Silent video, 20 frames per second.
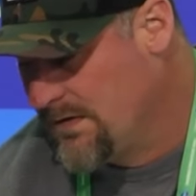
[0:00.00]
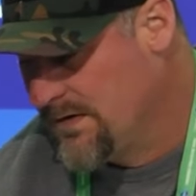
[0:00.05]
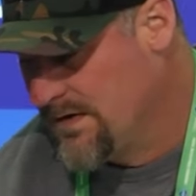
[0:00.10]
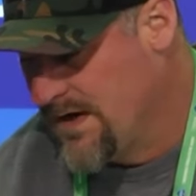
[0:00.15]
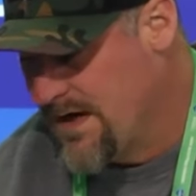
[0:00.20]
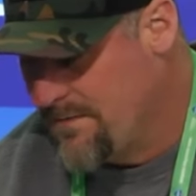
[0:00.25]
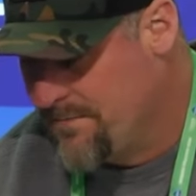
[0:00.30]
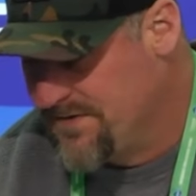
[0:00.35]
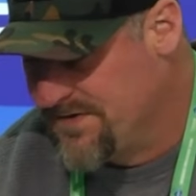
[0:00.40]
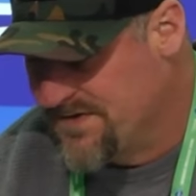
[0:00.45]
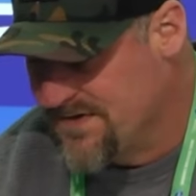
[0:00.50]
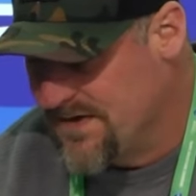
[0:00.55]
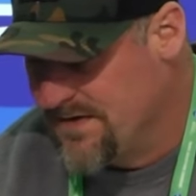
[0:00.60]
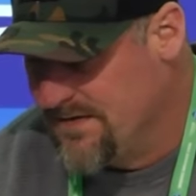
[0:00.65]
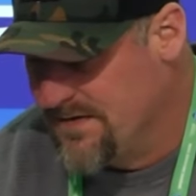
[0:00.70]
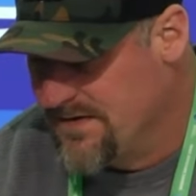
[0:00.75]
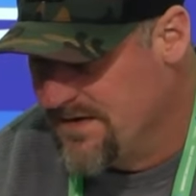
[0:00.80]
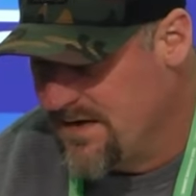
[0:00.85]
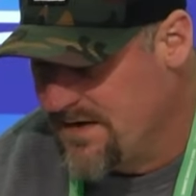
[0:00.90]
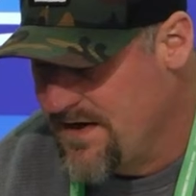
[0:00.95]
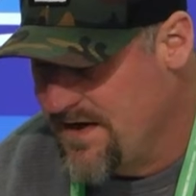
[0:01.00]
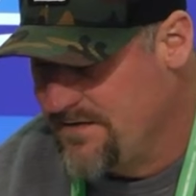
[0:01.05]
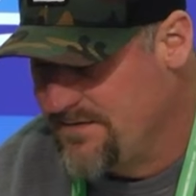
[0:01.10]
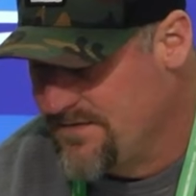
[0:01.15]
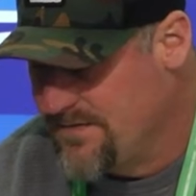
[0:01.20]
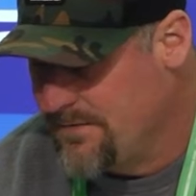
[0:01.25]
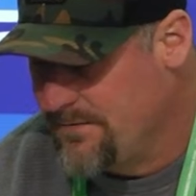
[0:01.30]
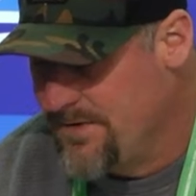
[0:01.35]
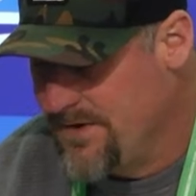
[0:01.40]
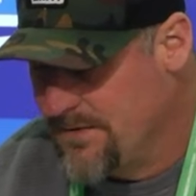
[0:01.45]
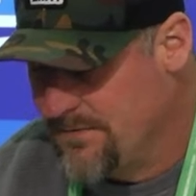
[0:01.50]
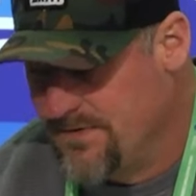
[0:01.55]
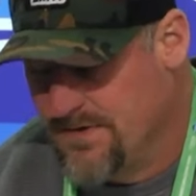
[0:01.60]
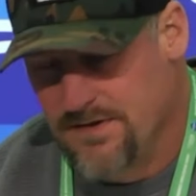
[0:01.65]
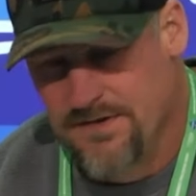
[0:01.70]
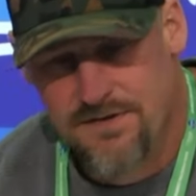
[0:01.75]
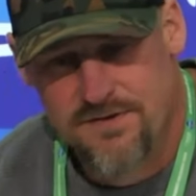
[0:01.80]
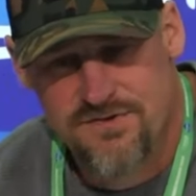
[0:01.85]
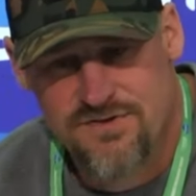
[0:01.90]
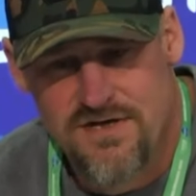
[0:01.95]
look, I would say that Antonio did
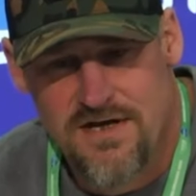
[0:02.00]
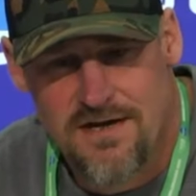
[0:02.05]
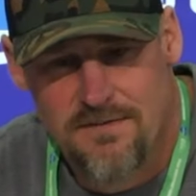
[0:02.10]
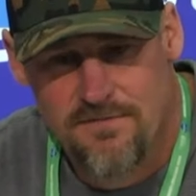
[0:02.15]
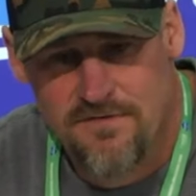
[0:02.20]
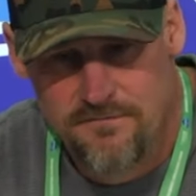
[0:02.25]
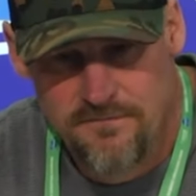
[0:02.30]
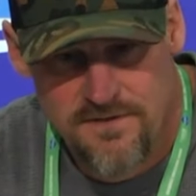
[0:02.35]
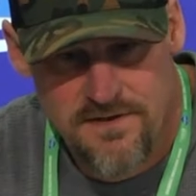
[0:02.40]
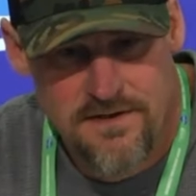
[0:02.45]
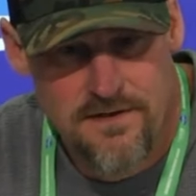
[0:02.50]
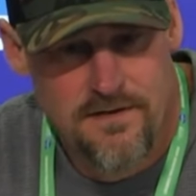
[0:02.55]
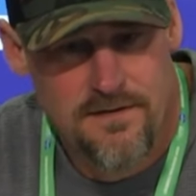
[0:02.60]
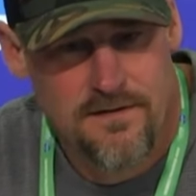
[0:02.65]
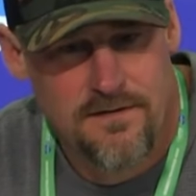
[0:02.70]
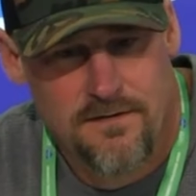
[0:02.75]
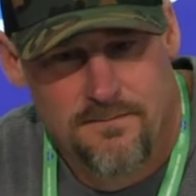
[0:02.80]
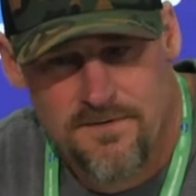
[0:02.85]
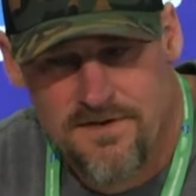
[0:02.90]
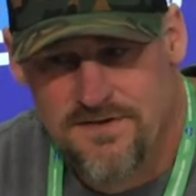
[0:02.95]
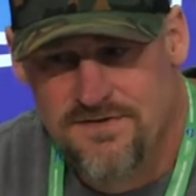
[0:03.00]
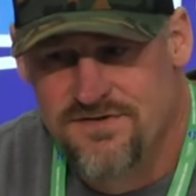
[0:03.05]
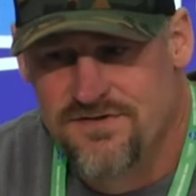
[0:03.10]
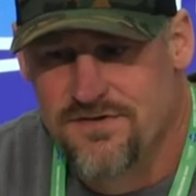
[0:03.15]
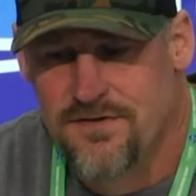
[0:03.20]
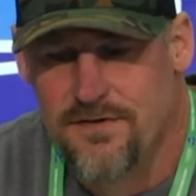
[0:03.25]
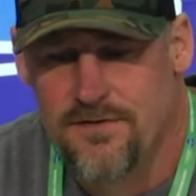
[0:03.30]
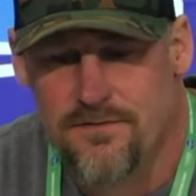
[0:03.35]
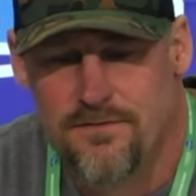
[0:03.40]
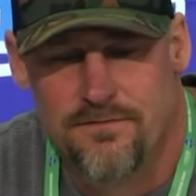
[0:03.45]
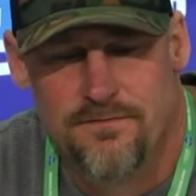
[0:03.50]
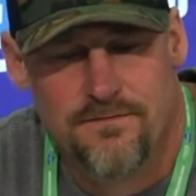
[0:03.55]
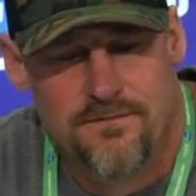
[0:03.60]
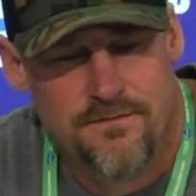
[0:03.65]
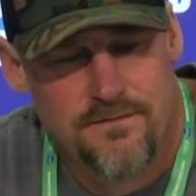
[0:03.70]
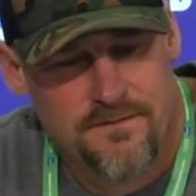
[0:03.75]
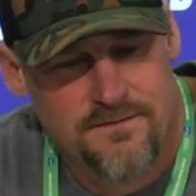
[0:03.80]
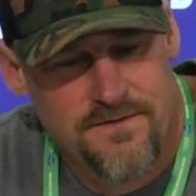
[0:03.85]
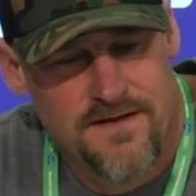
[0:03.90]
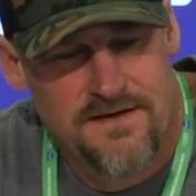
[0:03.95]
a good job over there. I mean, so
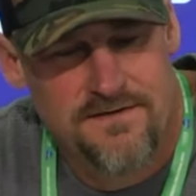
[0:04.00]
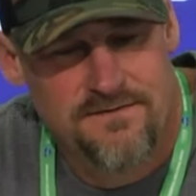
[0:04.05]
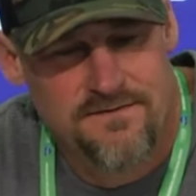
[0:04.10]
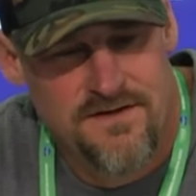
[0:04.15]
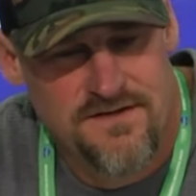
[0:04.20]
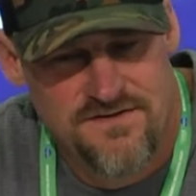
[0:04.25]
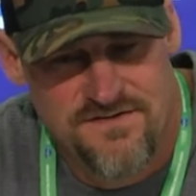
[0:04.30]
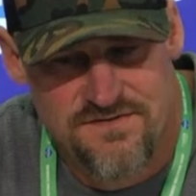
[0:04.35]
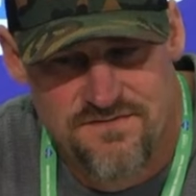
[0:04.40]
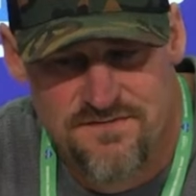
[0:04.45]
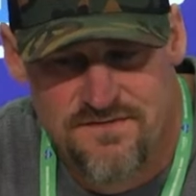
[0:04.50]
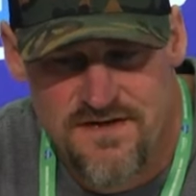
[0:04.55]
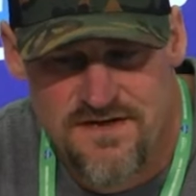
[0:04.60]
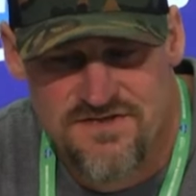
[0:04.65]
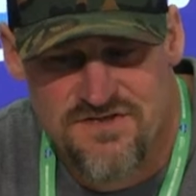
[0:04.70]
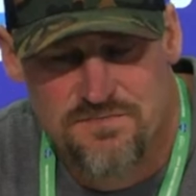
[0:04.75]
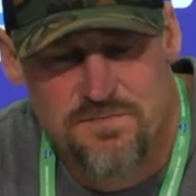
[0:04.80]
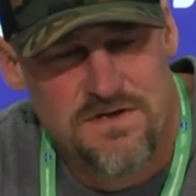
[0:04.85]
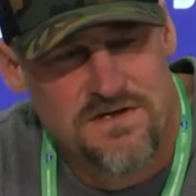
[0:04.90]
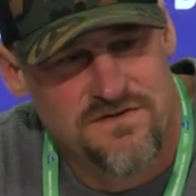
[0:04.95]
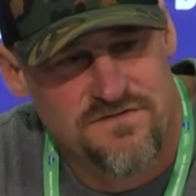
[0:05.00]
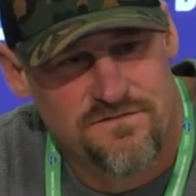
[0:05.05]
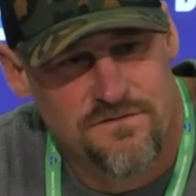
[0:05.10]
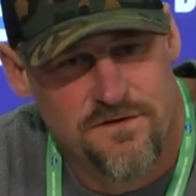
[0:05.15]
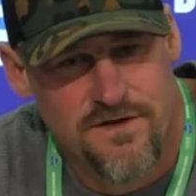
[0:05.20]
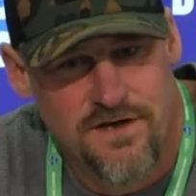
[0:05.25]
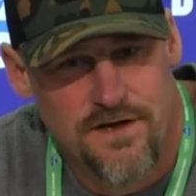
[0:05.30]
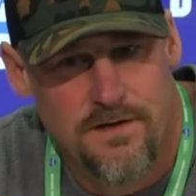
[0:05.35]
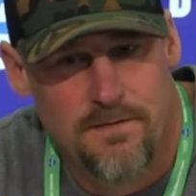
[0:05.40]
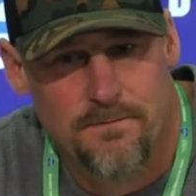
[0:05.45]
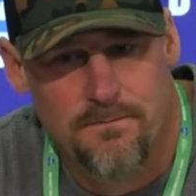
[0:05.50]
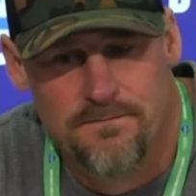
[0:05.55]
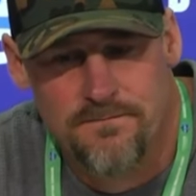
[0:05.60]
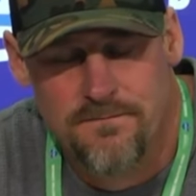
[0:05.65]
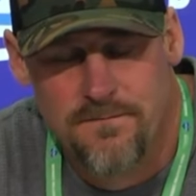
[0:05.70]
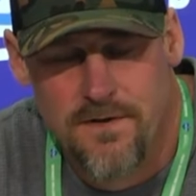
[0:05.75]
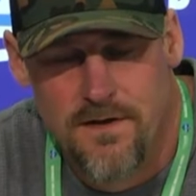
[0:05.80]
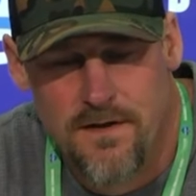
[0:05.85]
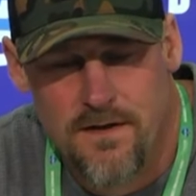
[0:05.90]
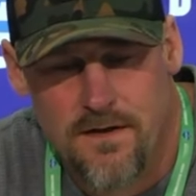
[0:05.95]
that that that speaks for him.
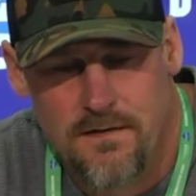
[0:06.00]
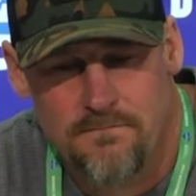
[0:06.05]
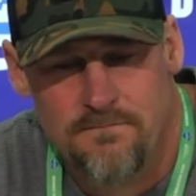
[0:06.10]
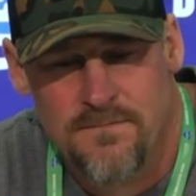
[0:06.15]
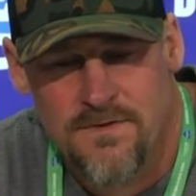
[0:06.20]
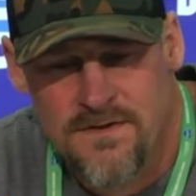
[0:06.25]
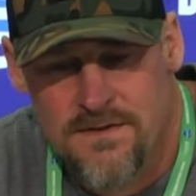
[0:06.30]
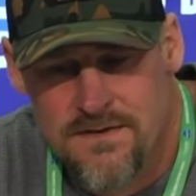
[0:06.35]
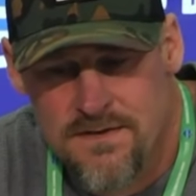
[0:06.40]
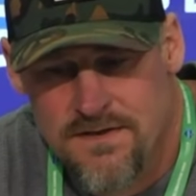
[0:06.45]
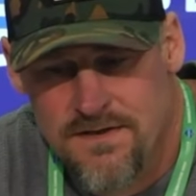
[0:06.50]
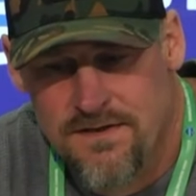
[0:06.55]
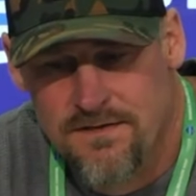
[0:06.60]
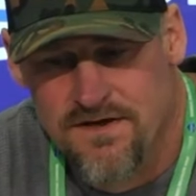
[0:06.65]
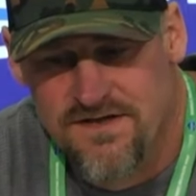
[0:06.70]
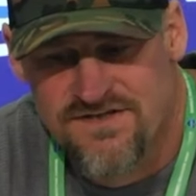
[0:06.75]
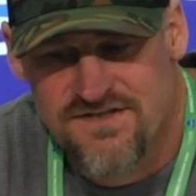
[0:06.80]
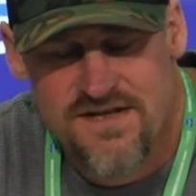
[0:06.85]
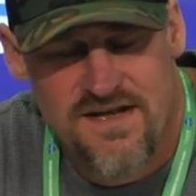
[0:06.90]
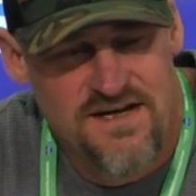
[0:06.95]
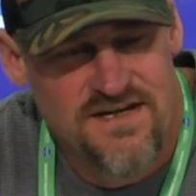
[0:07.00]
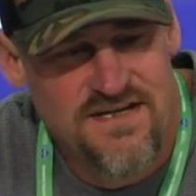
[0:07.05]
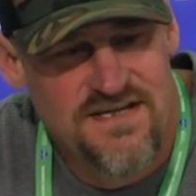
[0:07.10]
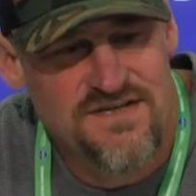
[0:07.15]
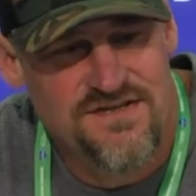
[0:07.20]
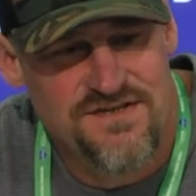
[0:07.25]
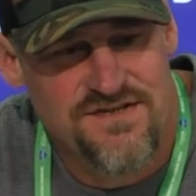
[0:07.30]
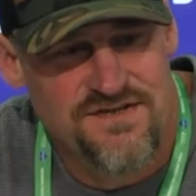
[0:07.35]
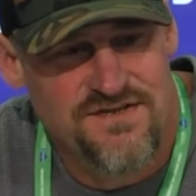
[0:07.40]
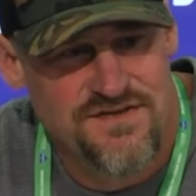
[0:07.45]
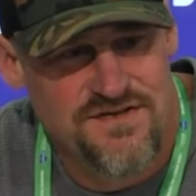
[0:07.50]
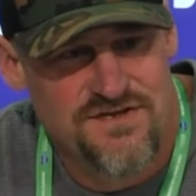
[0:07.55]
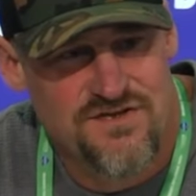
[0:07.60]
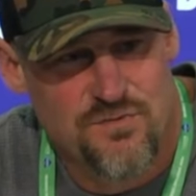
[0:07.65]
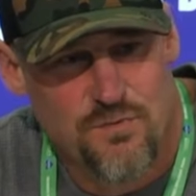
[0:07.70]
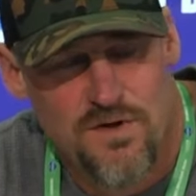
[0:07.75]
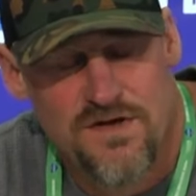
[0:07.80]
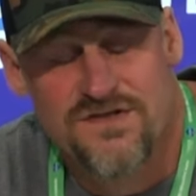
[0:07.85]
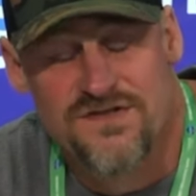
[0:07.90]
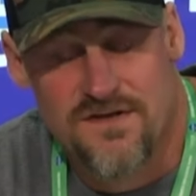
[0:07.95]
Um, you know, it's not an easy
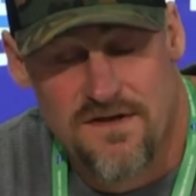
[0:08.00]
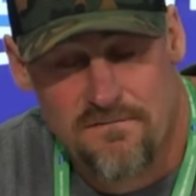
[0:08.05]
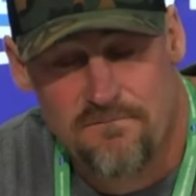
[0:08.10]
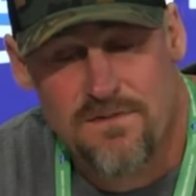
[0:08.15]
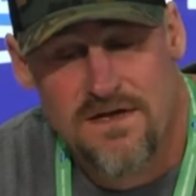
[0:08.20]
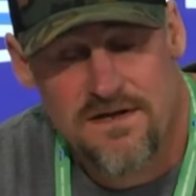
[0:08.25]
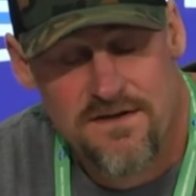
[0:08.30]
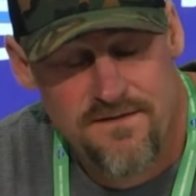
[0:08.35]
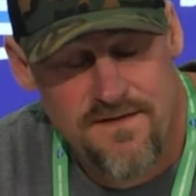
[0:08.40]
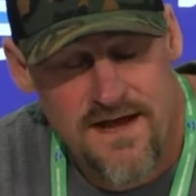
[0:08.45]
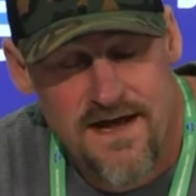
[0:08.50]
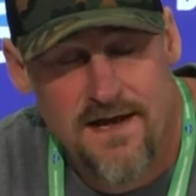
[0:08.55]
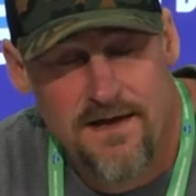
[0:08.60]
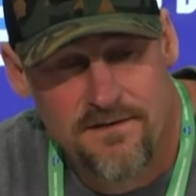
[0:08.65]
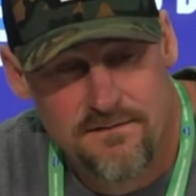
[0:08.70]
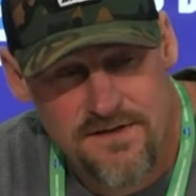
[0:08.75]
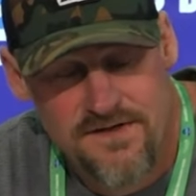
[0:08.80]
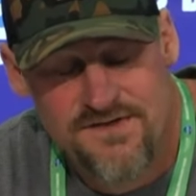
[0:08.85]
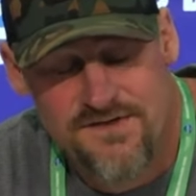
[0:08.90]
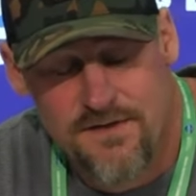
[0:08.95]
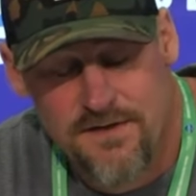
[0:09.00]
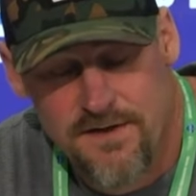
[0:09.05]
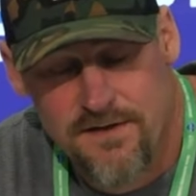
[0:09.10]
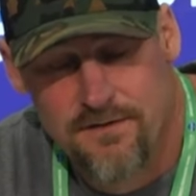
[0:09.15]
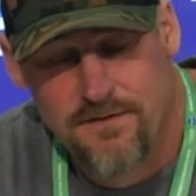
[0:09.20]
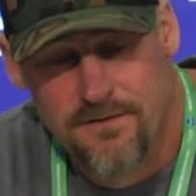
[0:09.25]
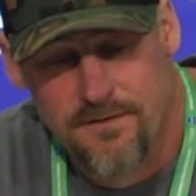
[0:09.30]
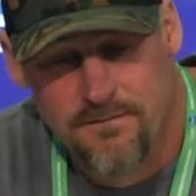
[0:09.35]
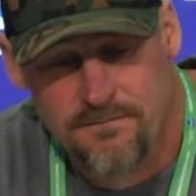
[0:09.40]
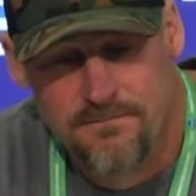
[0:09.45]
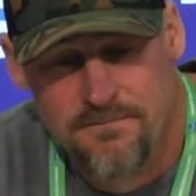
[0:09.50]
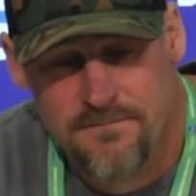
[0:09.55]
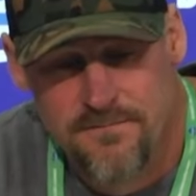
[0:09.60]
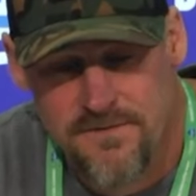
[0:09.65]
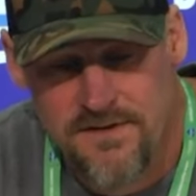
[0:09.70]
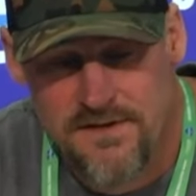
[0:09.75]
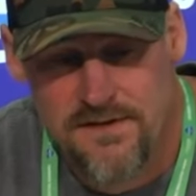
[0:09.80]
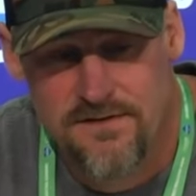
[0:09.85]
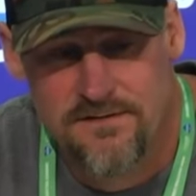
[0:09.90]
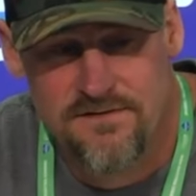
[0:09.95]
situation. I've been in that as an interim,
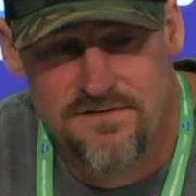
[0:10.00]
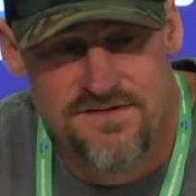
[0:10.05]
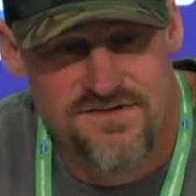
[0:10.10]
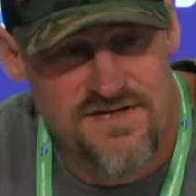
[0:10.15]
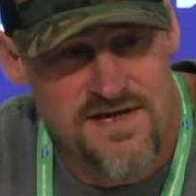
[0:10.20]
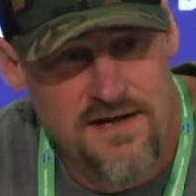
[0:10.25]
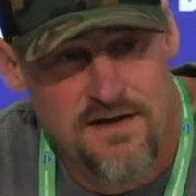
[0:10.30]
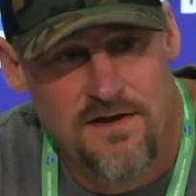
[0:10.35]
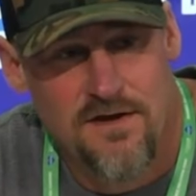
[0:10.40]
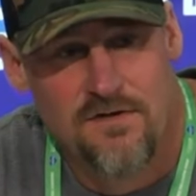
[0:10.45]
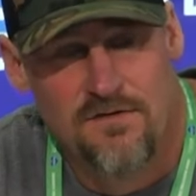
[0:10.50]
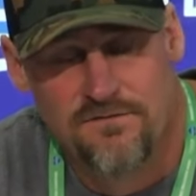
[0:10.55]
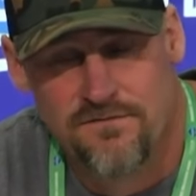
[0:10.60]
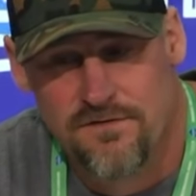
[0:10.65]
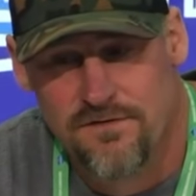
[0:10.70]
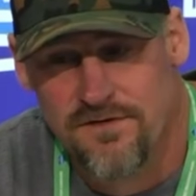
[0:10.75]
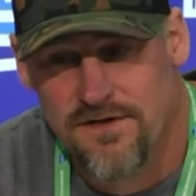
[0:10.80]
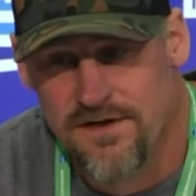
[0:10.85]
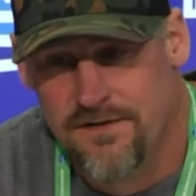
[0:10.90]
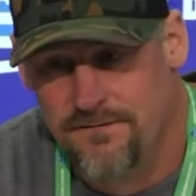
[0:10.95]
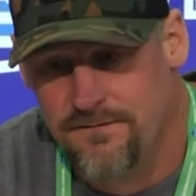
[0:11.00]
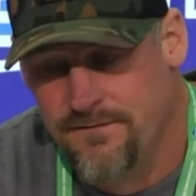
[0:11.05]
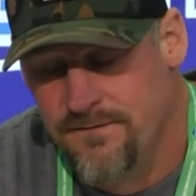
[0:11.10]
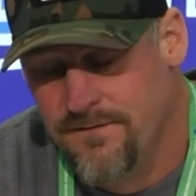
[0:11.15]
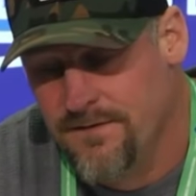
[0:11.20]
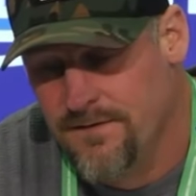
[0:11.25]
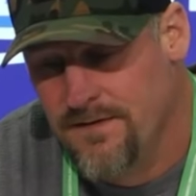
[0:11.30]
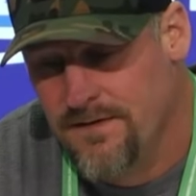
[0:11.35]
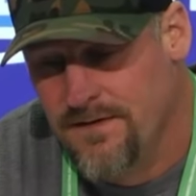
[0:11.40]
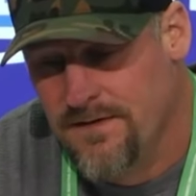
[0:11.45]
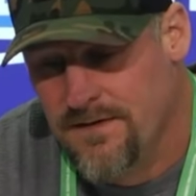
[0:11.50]
and to take over and